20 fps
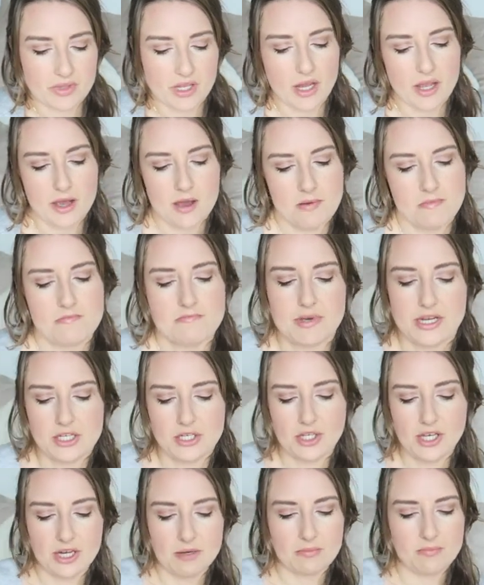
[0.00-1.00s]
But
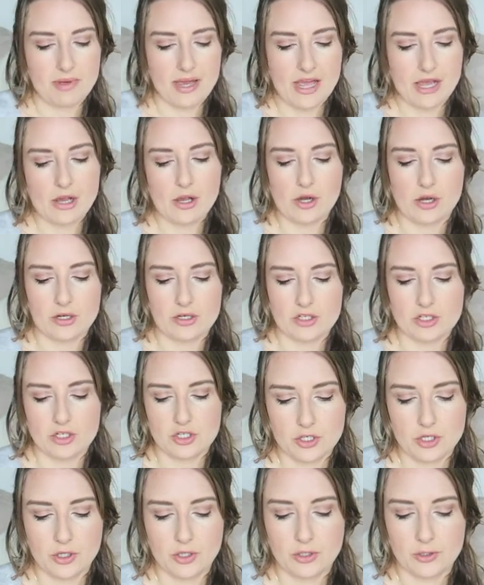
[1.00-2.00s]
to get back
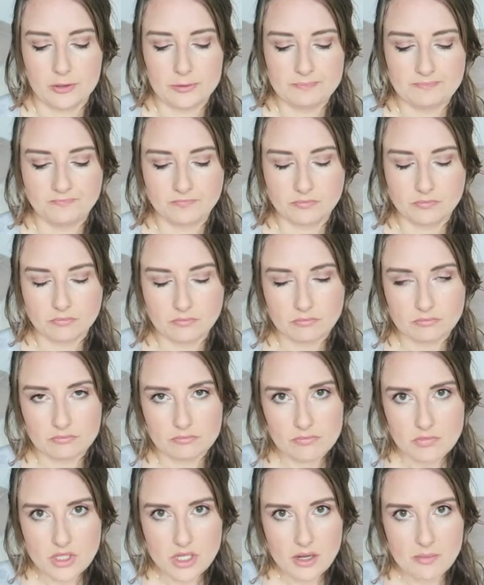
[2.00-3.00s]
to
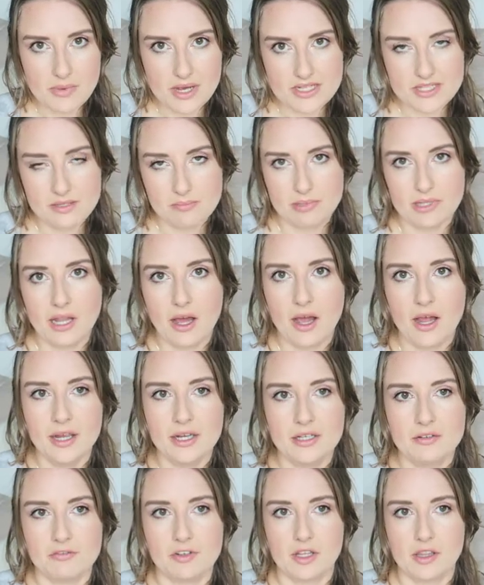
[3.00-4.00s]
my supply
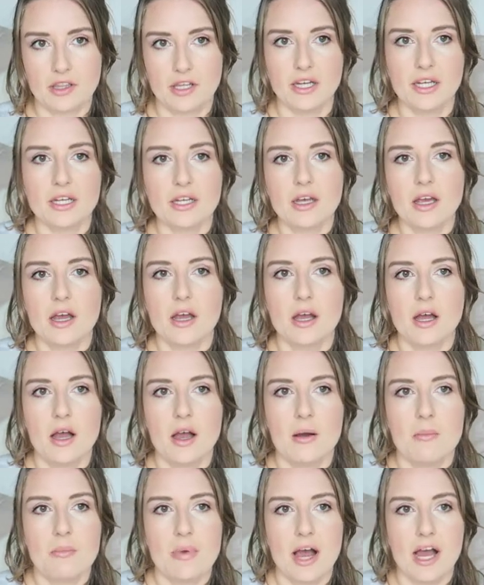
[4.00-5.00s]
and everything,
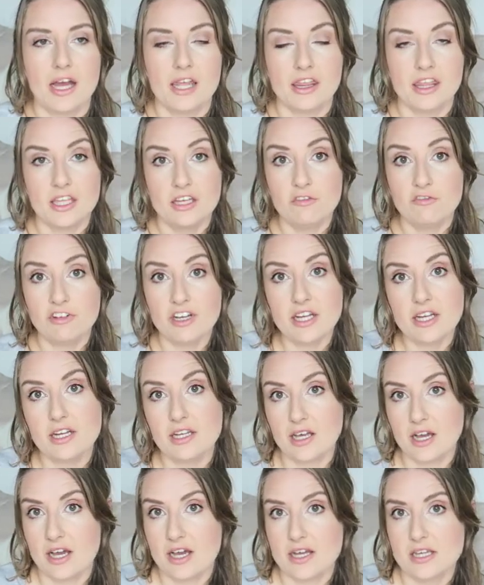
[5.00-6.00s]
I then
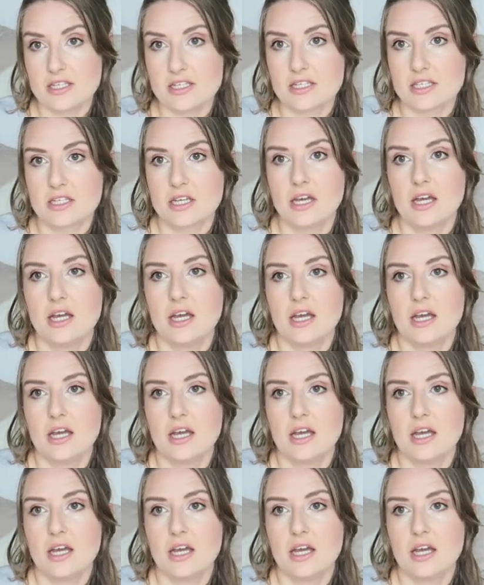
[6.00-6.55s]
realized